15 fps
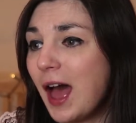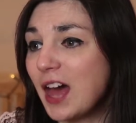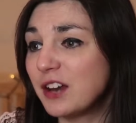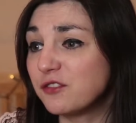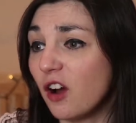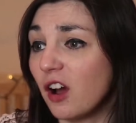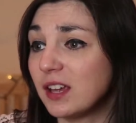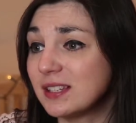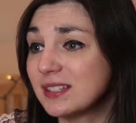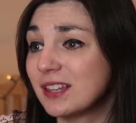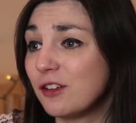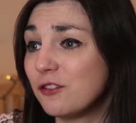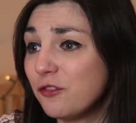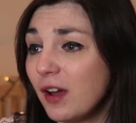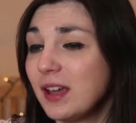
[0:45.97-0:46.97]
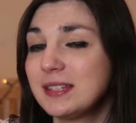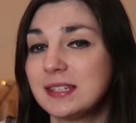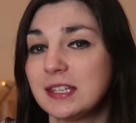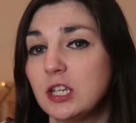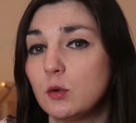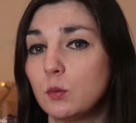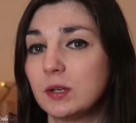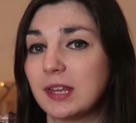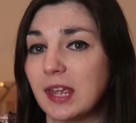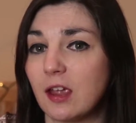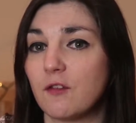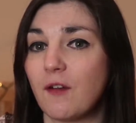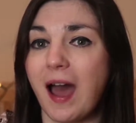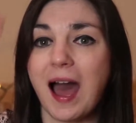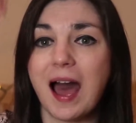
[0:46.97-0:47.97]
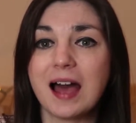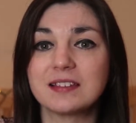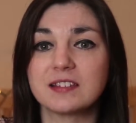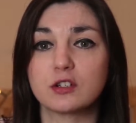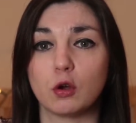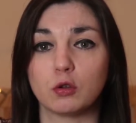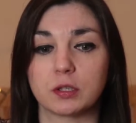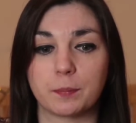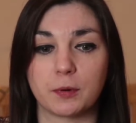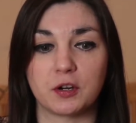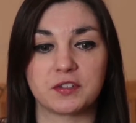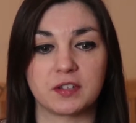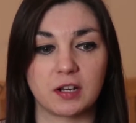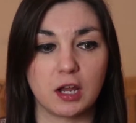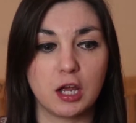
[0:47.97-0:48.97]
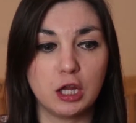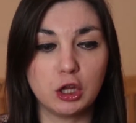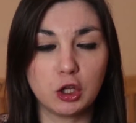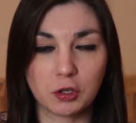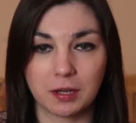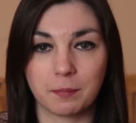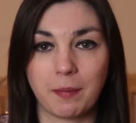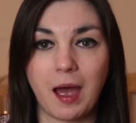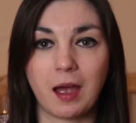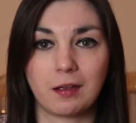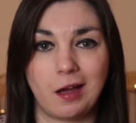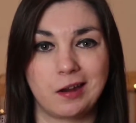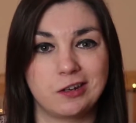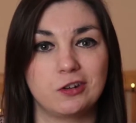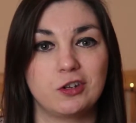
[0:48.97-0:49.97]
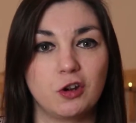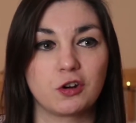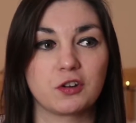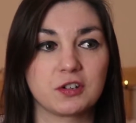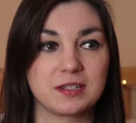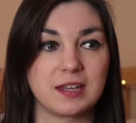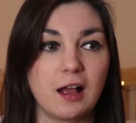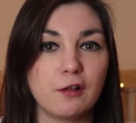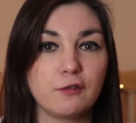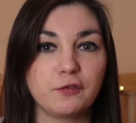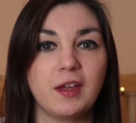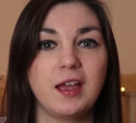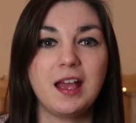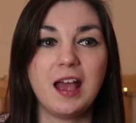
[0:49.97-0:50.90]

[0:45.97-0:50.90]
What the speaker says: advice, the advice you would give as an older person looking back on your younger self.